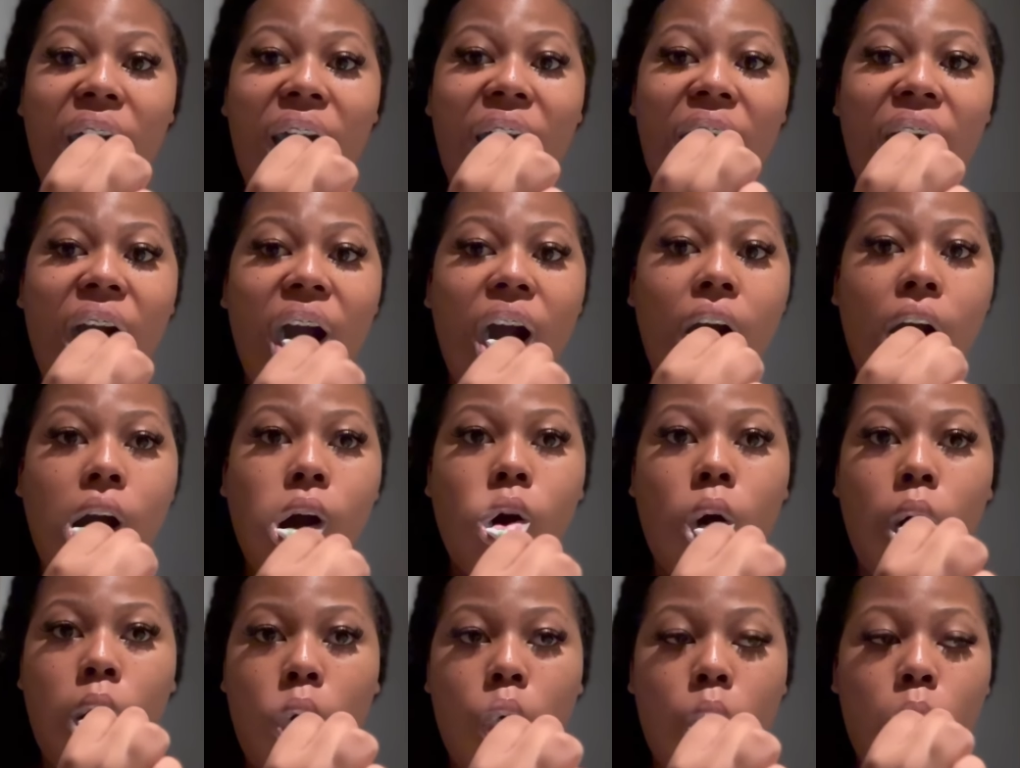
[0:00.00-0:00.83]
But at the
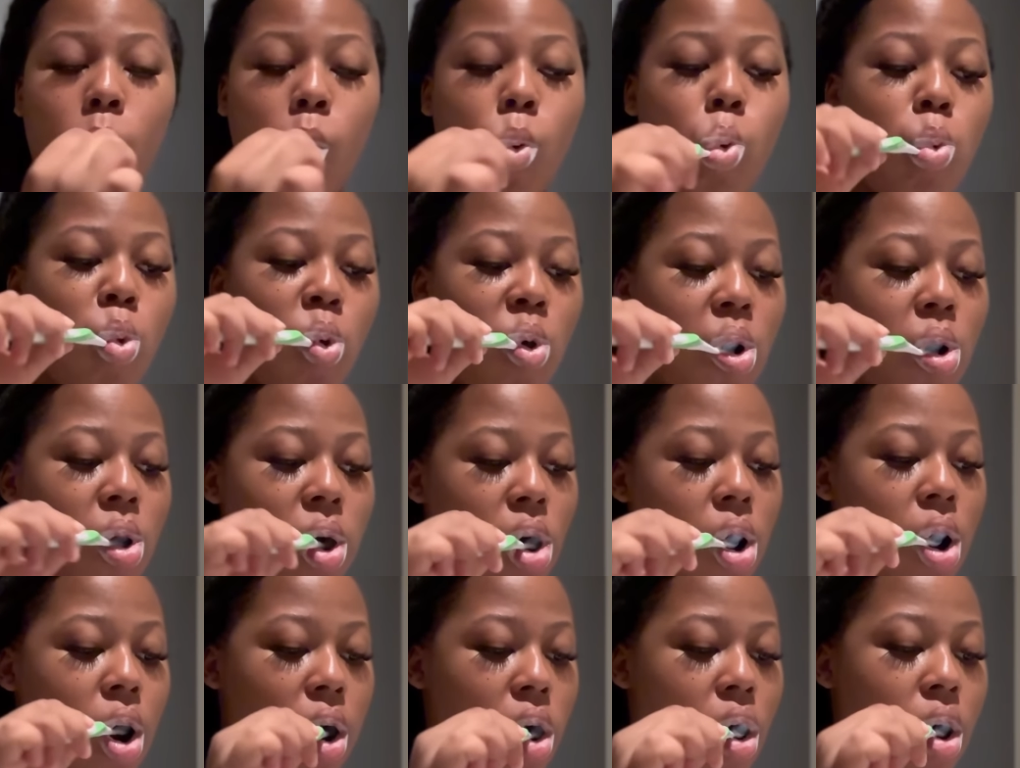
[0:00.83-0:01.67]
same time, let me give
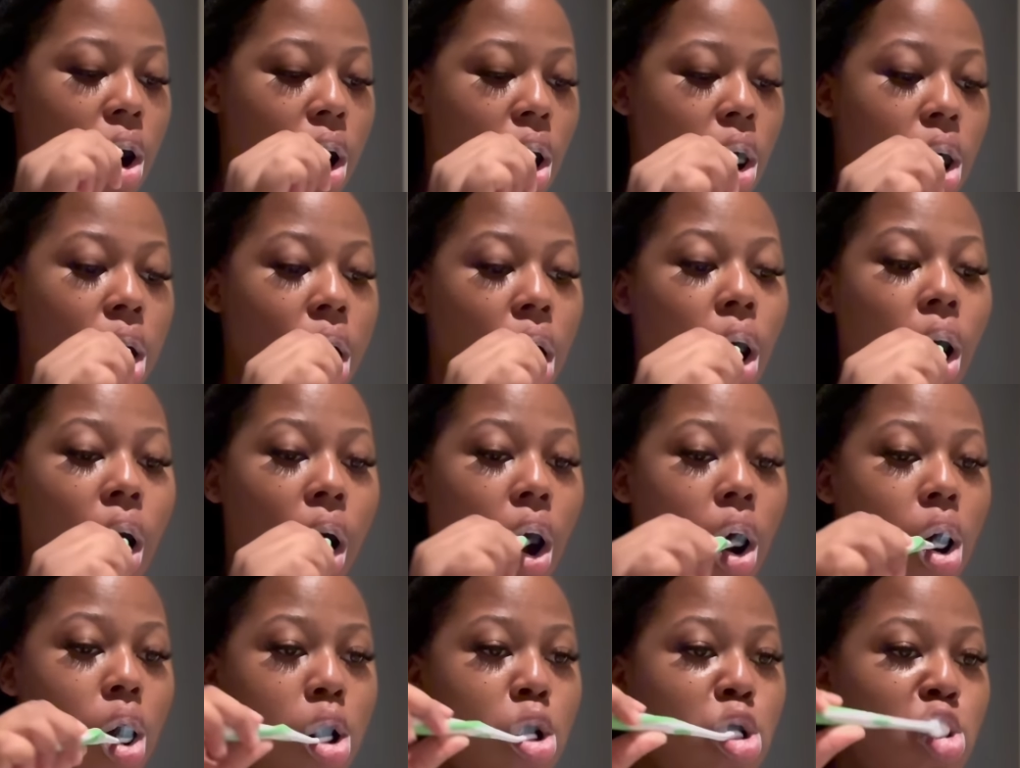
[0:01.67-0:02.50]
you guys a
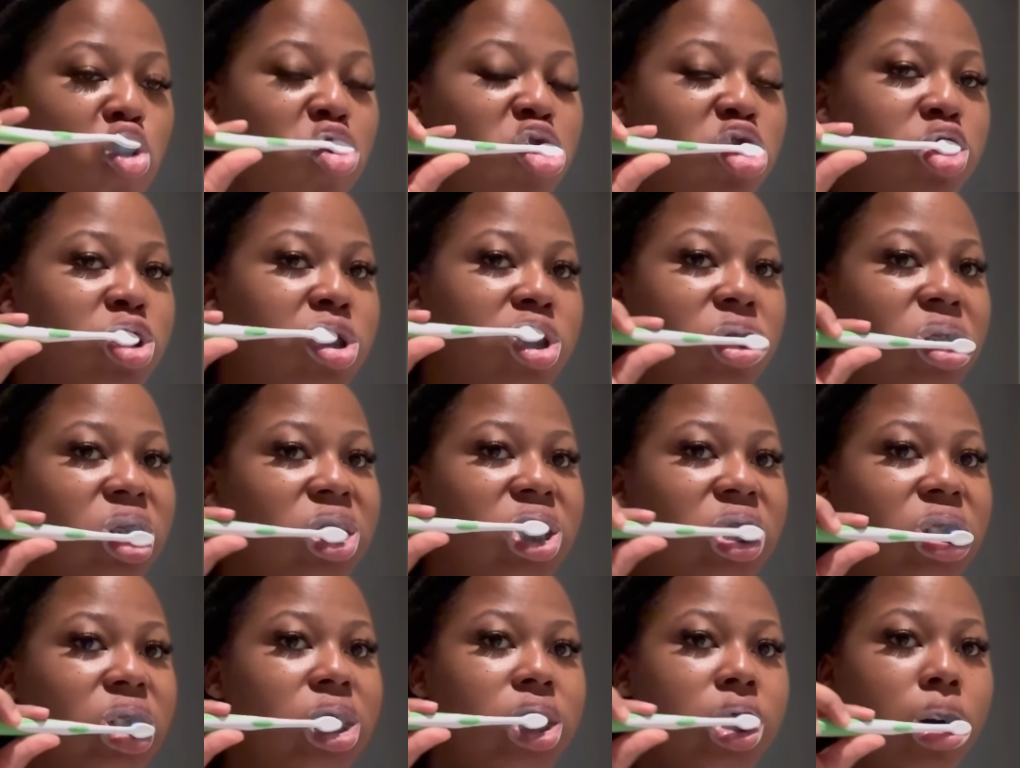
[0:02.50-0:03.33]
really nice
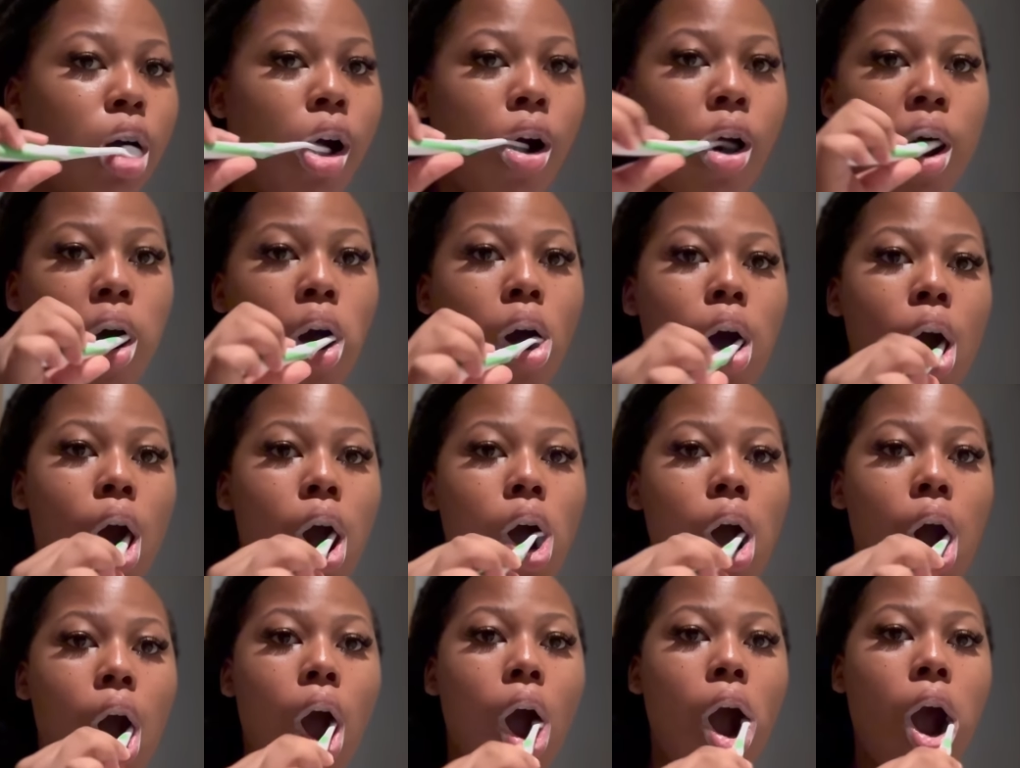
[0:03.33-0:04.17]
skincare
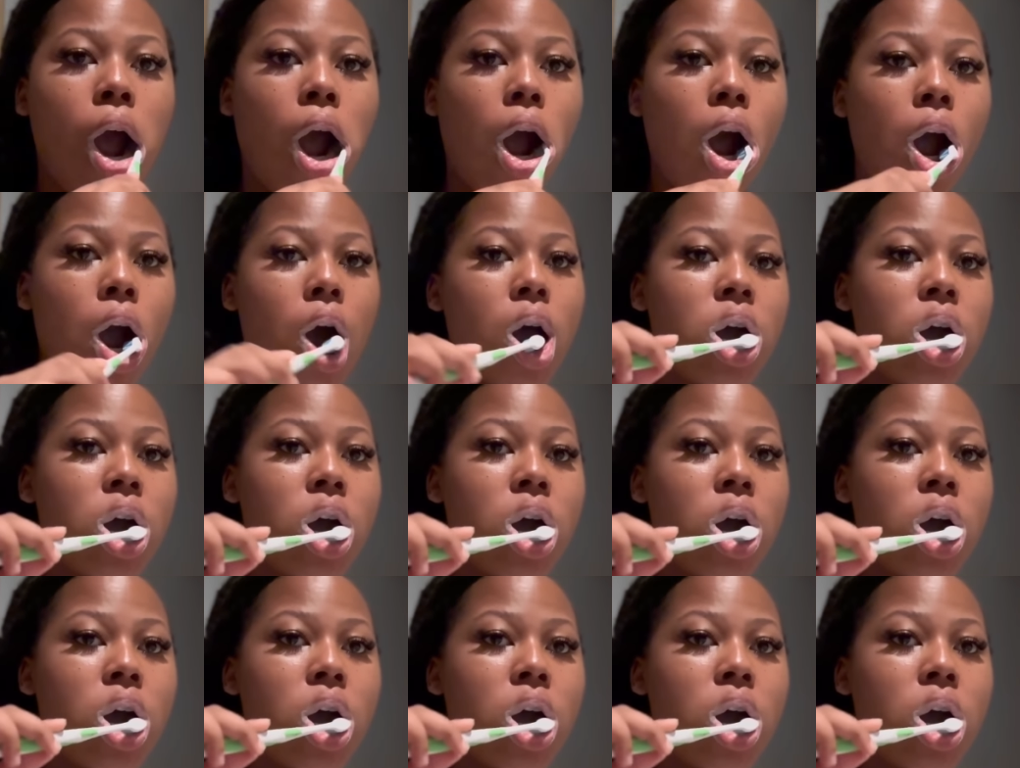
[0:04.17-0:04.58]
routine.